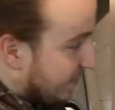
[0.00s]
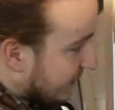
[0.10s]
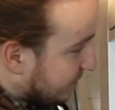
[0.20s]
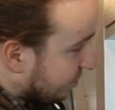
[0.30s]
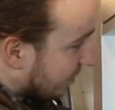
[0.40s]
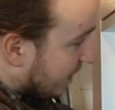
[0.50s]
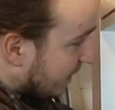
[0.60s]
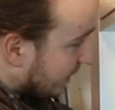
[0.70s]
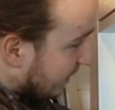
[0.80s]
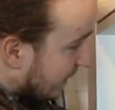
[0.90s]

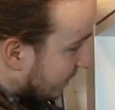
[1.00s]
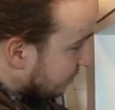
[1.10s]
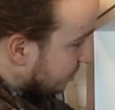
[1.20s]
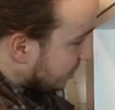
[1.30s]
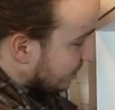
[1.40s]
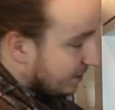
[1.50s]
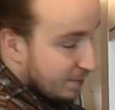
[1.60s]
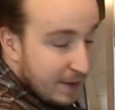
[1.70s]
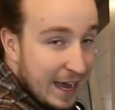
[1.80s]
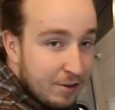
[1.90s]
Victron energy,
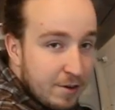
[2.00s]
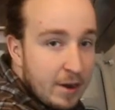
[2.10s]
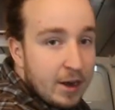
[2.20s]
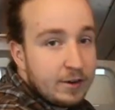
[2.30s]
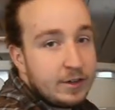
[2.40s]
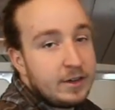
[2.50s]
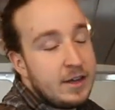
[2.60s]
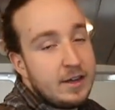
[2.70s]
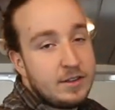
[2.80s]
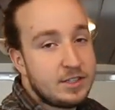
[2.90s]
the battery monitor.
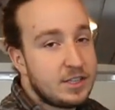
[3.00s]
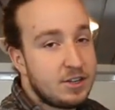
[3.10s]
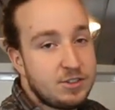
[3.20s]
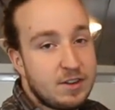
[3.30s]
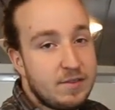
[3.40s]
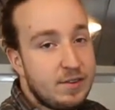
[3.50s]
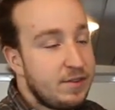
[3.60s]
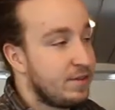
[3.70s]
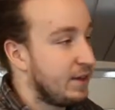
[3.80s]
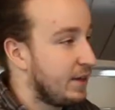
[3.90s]
This tells you
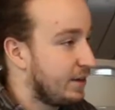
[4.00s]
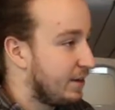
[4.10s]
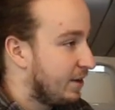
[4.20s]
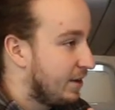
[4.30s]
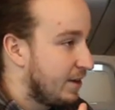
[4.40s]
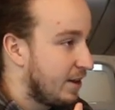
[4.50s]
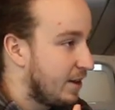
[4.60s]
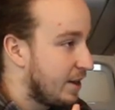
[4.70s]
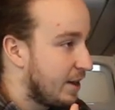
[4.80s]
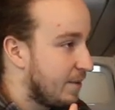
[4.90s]
everything,
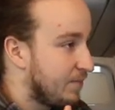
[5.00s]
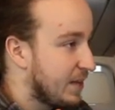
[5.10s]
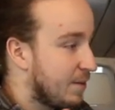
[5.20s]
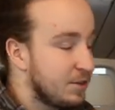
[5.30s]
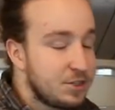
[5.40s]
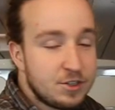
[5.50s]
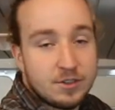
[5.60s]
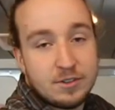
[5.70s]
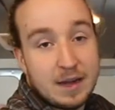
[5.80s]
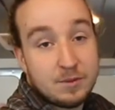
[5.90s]
um, how much
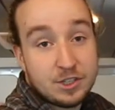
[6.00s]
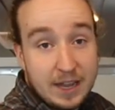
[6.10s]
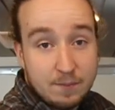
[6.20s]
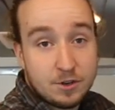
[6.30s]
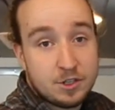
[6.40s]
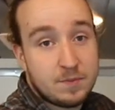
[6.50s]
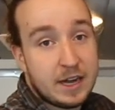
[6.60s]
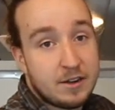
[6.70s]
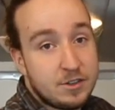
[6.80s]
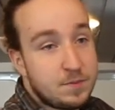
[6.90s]
your, how much amperage your
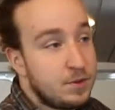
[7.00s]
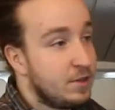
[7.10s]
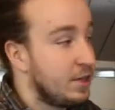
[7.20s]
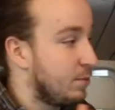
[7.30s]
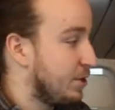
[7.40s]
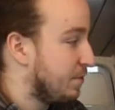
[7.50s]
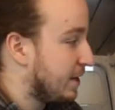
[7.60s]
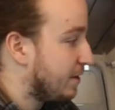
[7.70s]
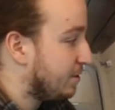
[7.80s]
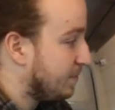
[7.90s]
battery is pulling, what your
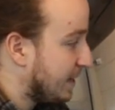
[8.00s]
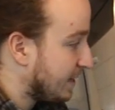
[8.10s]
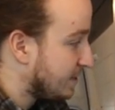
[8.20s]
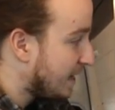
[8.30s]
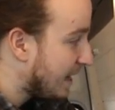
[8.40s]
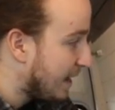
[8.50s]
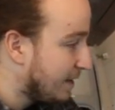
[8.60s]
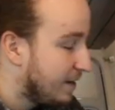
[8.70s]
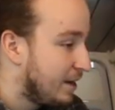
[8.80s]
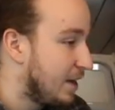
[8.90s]
battery bank's
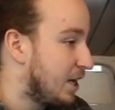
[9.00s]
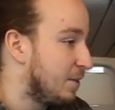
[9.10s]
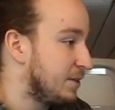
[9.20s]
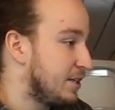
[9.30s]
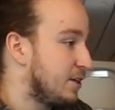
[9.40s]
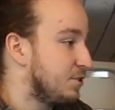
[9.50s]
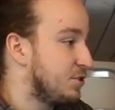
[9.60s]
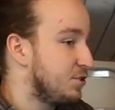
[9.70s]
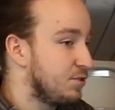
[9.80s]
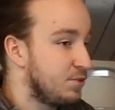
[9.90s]
at. Um, it
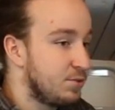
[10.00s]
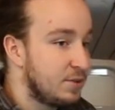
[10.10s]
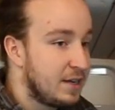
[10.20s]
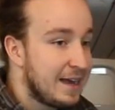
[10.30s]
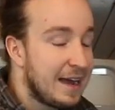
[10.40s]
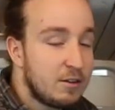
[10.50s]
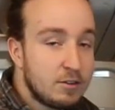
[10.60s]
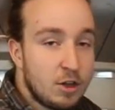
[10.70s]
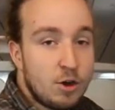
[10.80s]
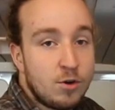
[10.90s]
tells you how
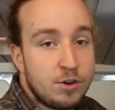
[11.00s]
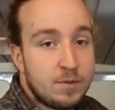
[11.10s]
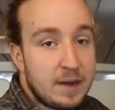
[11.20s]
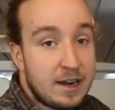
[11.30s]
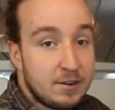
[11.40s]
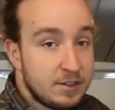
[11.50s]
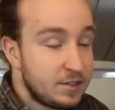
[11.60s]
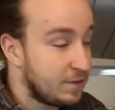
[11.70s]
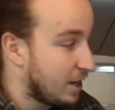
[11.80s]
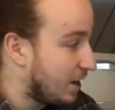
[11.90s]
low your
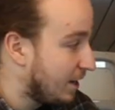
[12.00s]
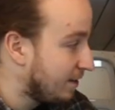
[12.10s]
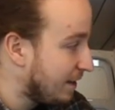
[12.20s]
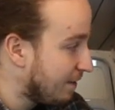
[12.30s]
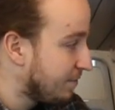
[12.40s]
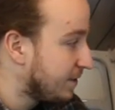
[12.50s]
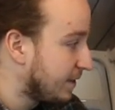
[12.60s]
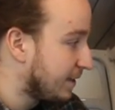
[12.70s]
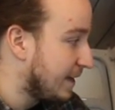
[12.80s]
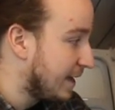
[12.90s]
batteries have gone,
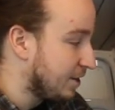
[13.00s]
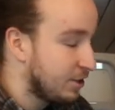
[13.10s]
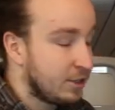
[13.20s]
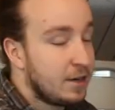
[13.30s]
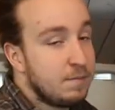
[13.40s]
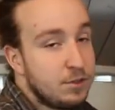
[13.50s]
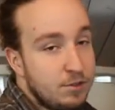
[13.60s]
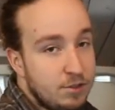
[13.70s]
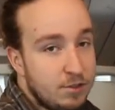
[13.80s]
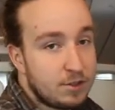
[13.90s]
everything like that. You can hook up
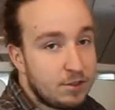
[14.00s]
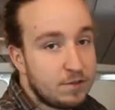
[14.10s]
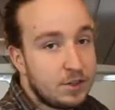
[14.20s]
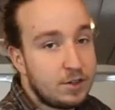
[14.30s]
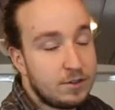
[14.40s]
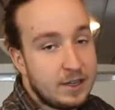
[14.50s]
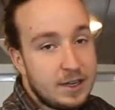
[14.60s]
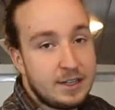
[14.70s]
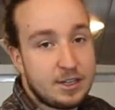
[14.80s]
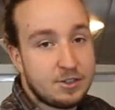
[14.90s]
Bluetooth on your phone. It
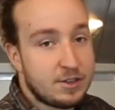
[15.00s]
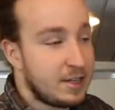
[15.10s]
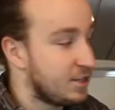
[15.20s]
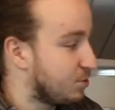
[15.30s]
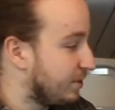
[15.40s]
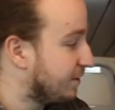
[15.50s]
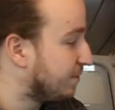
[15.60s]
tells you all that sweet